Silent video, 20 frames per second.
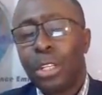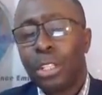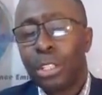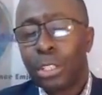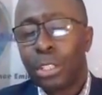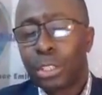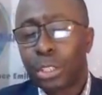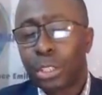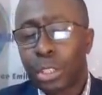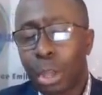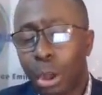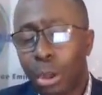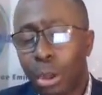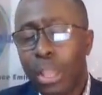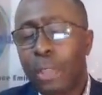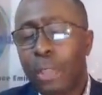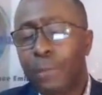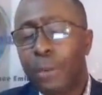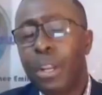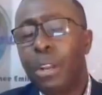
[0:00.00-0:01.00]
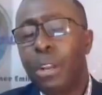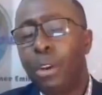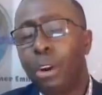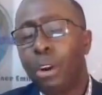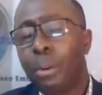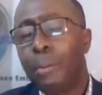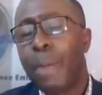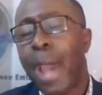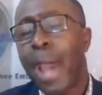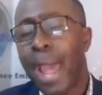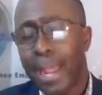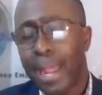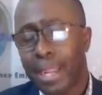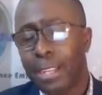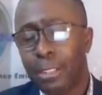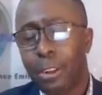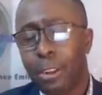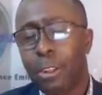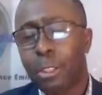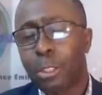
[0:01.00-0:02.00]
So if we look back
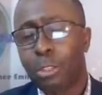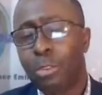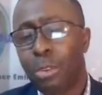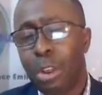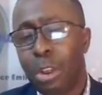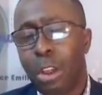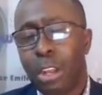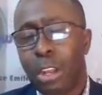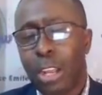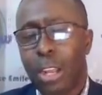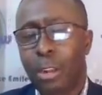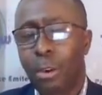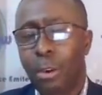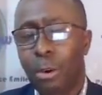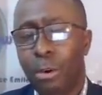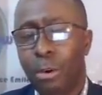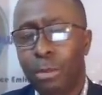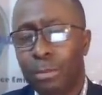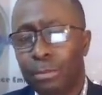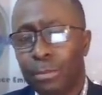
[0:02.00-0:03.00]
not too long ago,